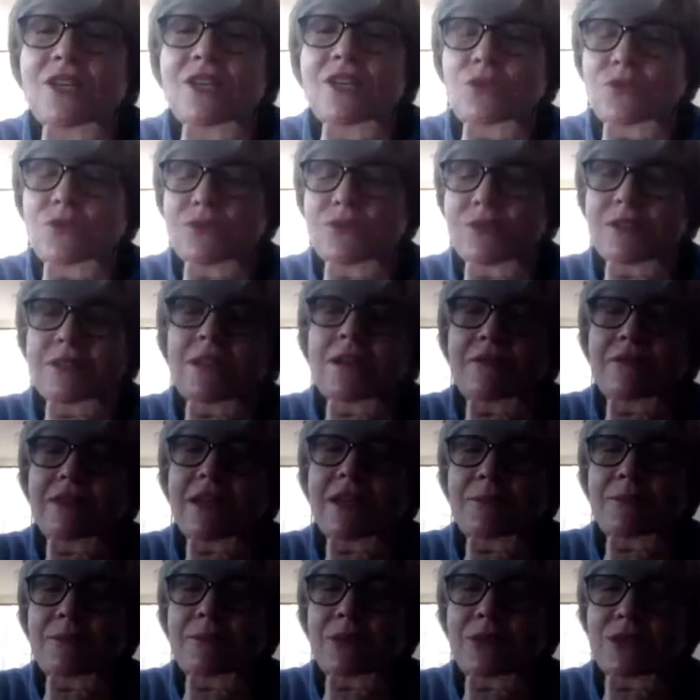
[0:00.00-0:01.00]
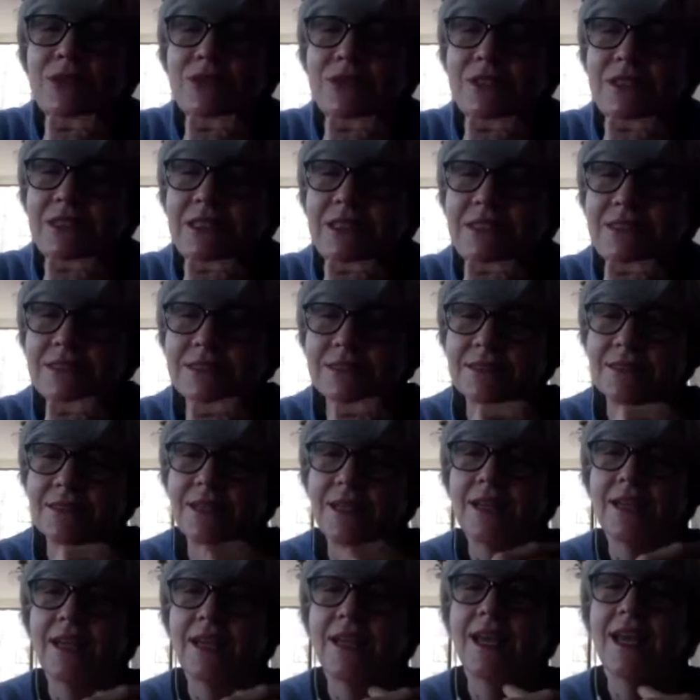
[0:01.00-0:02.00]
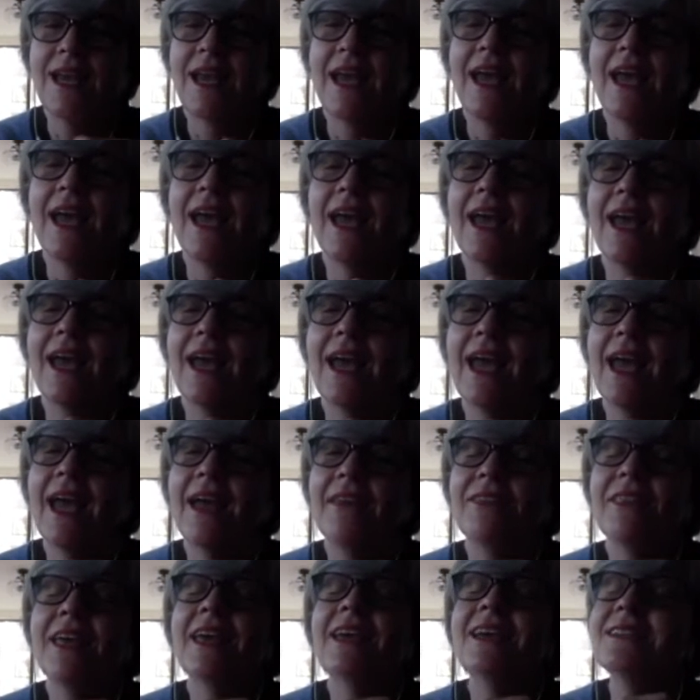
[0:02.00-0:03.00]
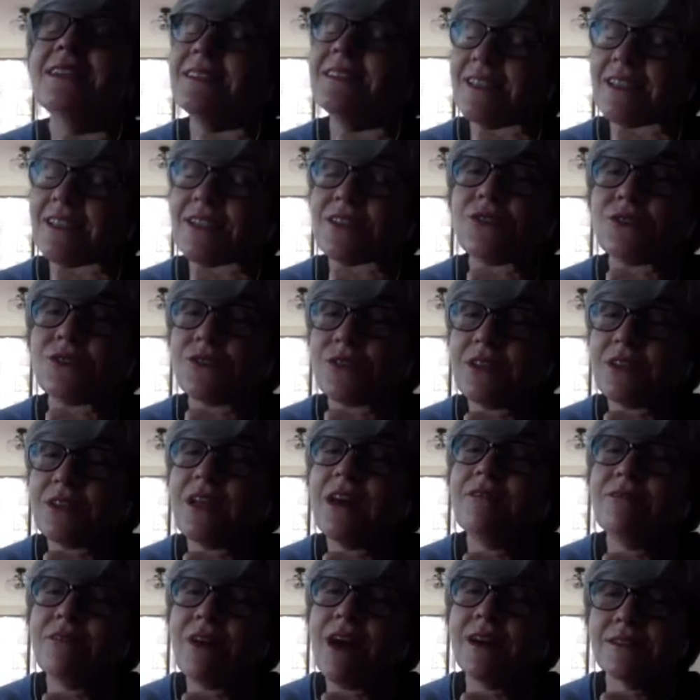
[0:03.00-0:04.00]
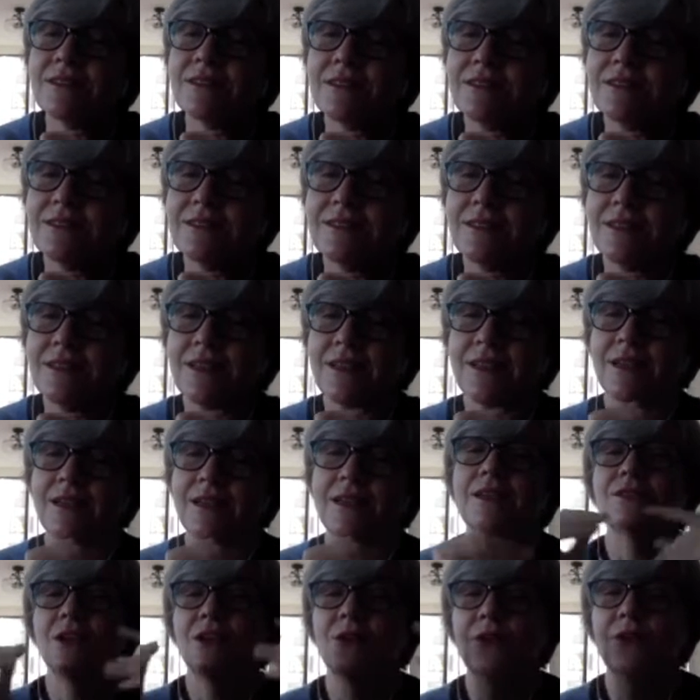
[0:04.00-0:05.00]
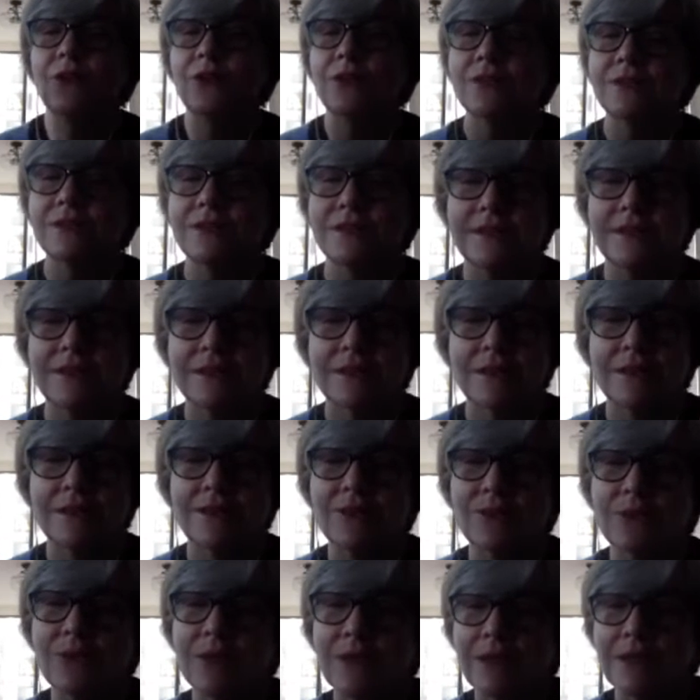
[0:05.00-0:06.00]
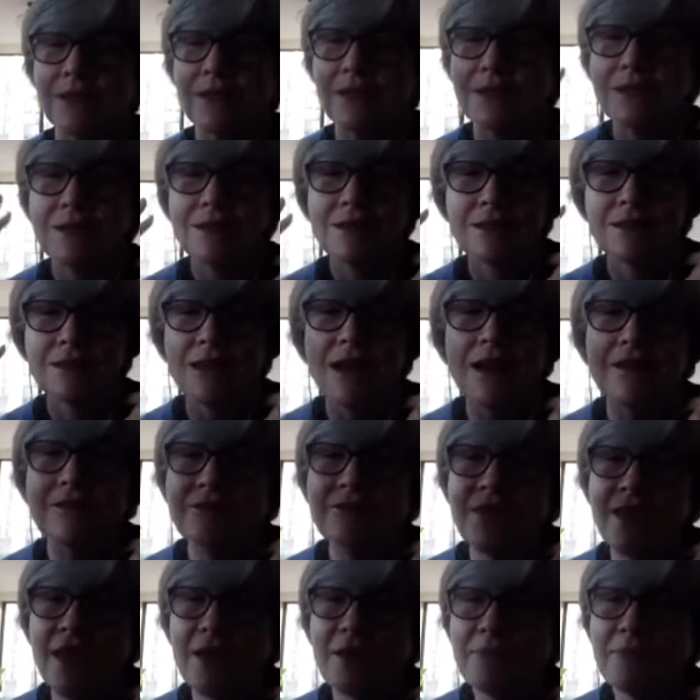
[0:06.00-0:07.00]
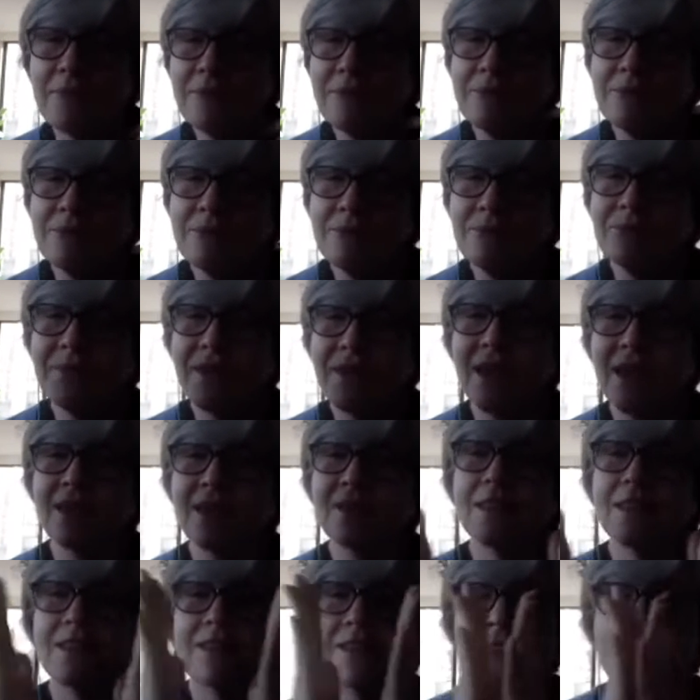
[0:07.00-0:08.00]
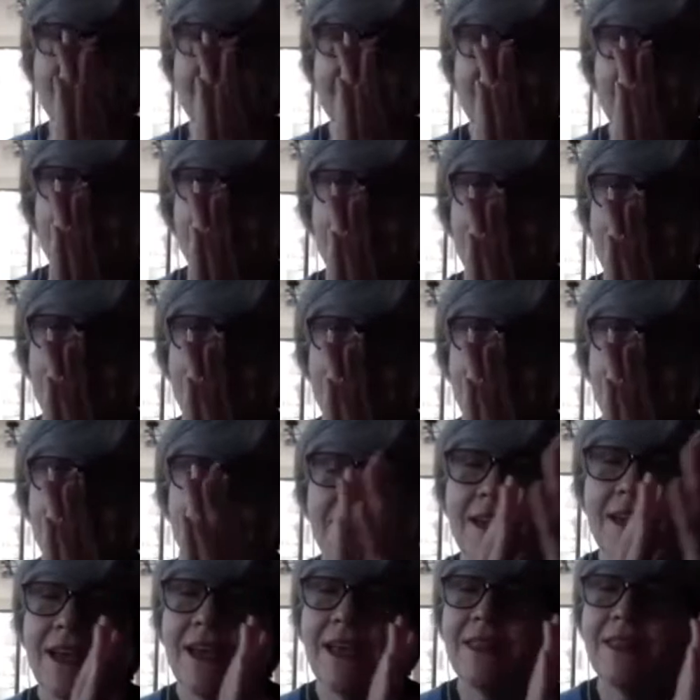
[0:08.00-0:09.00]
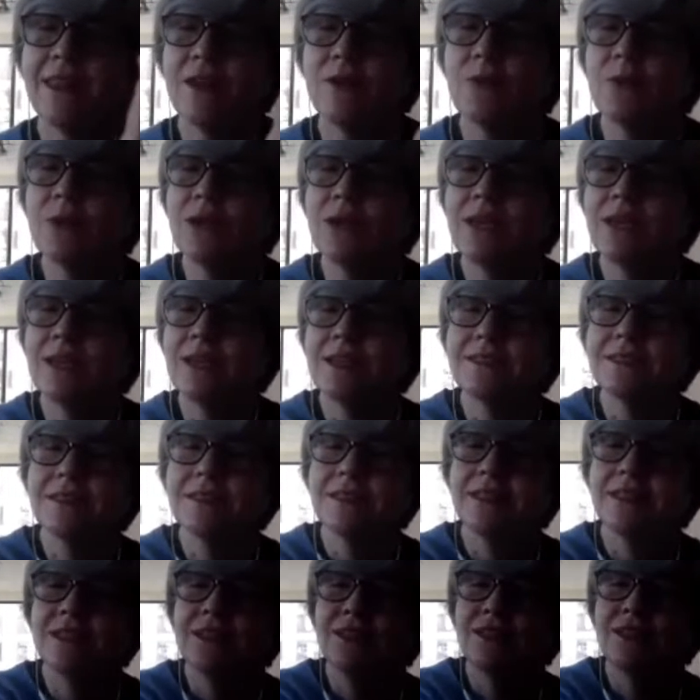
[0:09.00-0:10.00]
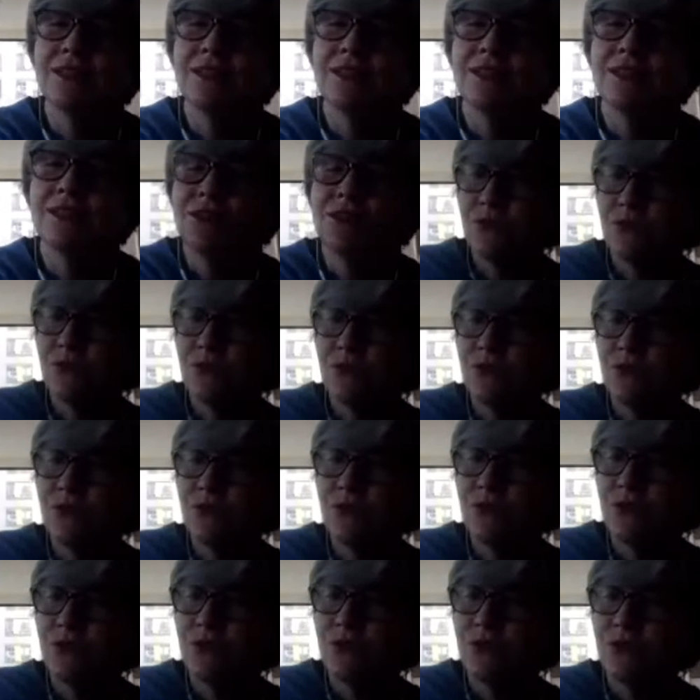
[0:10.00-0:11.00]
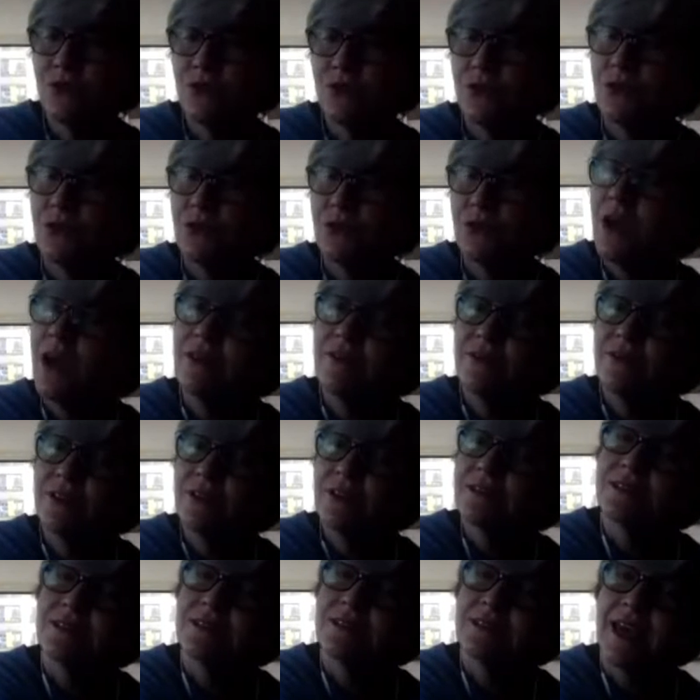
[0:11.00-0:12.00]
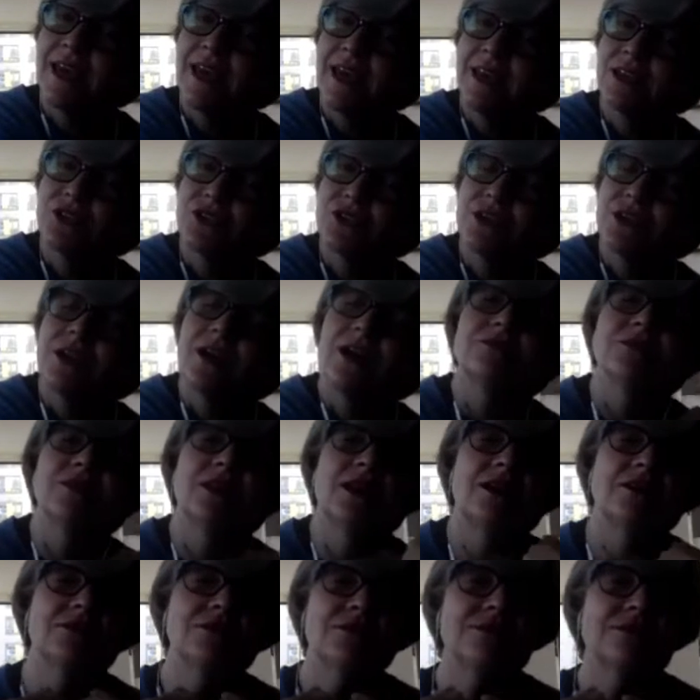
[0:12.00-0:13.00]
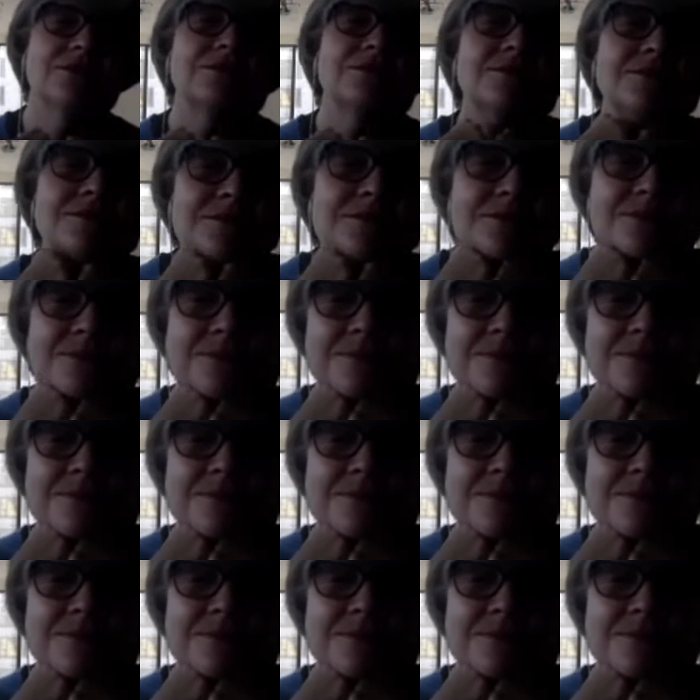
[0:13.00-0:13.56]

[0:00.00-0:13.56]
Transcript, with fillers: and we continue to love that person, and they continue to love us. So it's we love them, and then they die, and then we continue to have this energy of love.